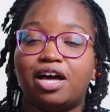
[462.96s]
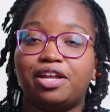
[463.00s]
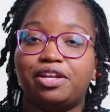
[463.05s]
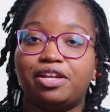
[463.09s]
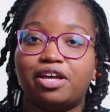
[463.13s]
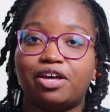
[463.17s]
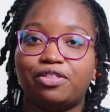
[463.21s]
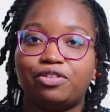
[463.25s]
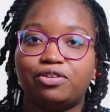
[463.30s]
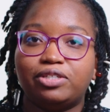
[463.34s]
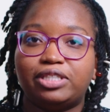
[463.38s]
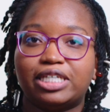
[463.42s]

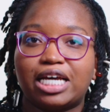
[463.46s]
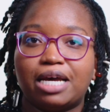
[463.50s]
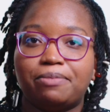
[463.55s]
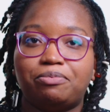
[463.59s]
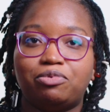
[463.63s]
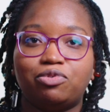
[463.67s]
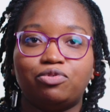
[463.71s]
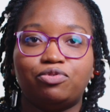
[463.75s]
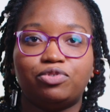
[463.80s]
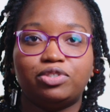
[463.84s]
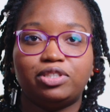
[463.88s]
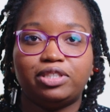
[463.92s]
Another type
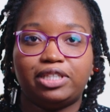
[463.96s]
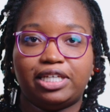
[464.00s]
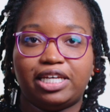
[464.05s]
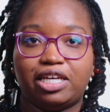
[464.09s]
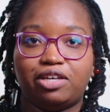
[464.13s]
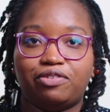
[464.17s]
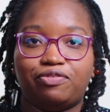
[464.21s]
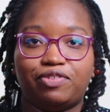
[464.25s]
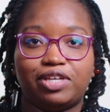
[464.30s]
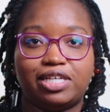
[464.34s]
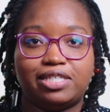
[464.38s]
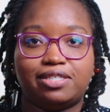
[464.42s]
of
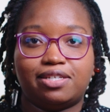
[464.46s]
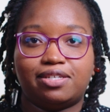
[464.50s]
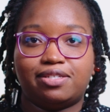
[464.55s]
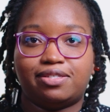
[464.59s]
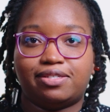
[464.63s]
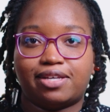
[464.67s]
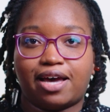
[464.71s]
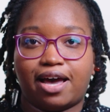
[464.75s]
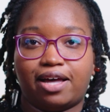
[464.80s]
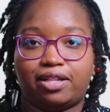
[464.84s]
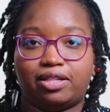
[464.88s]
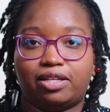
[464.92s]
relief is
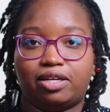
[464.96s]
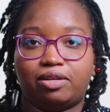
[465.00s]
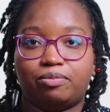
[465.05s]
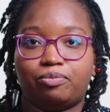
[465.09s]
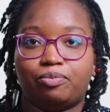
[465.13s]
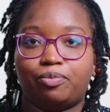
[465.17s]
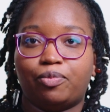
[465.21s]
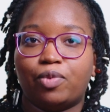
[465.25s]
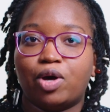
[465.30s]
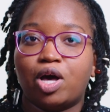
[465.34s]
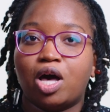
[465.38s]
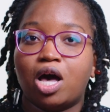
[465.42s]

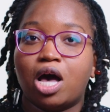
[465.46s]
asylum.